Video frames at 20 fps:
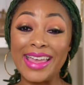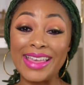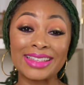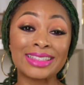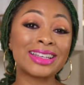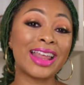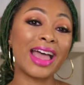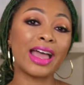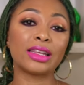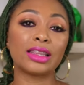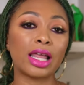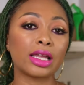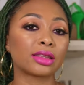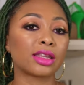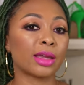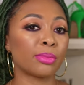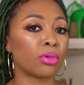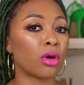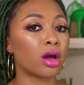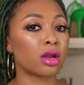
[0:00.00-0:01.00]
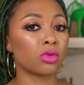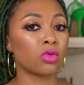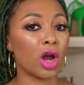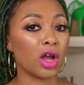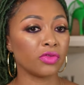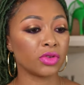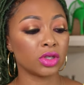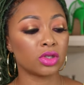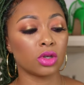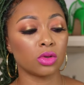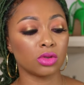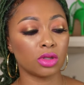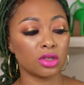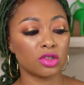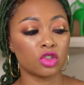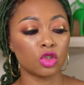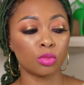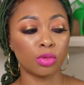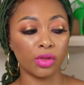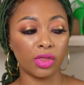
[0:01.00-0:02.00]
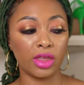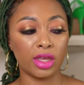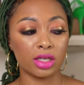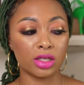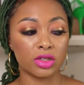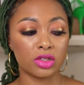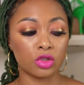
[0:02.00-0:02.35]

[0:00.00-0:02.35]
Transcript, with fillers: it's not like that Prada the tote the super thin,